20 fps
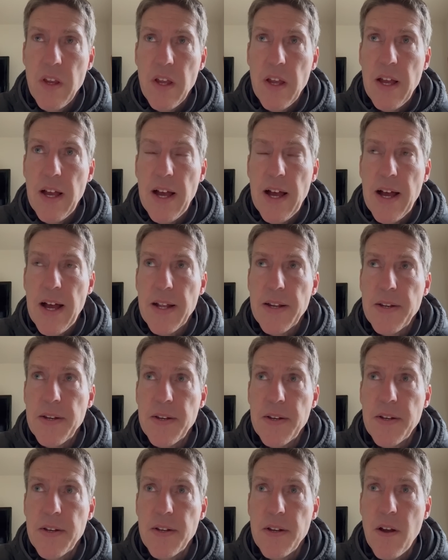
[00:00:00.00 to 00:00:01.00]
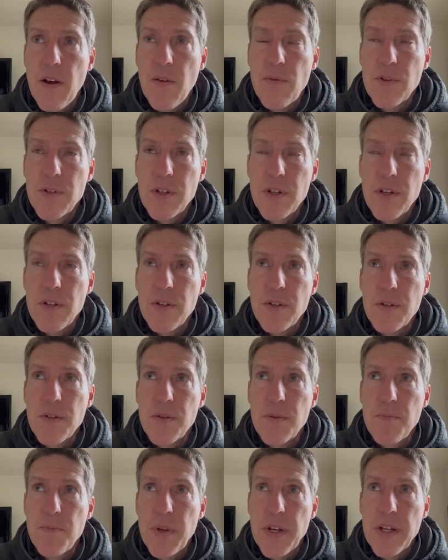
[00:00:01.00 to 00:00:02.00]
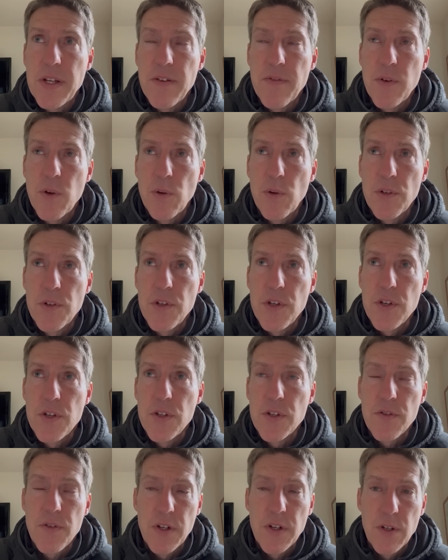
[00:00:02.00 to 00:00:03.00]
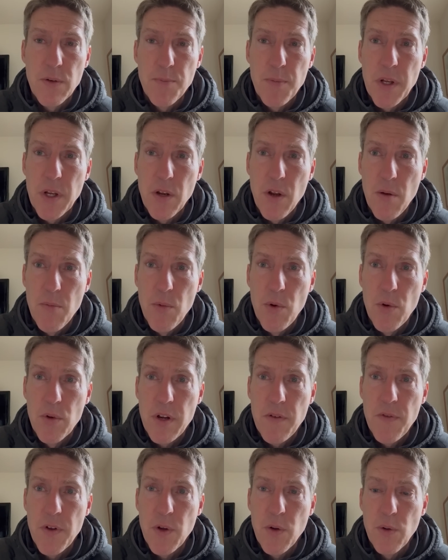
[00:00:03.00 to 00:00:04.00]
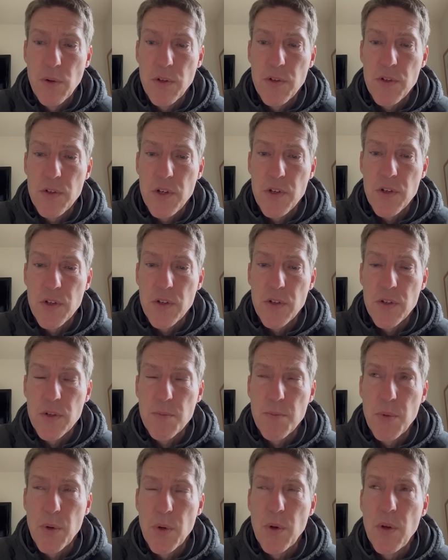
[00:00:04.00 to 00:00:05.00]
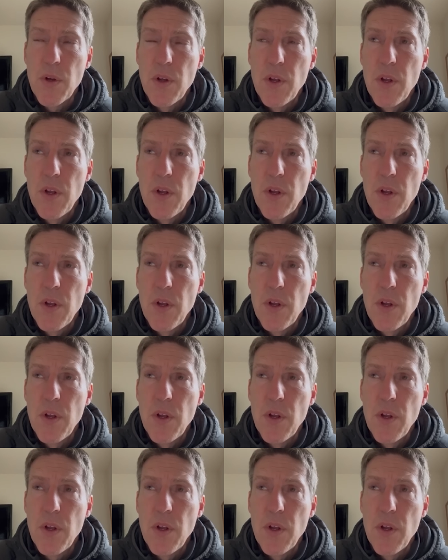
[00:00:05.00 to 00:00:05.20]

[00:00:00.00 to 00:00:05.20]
And obviously there's been difficult decisions. I think there'll be a lot more difficult decisions, but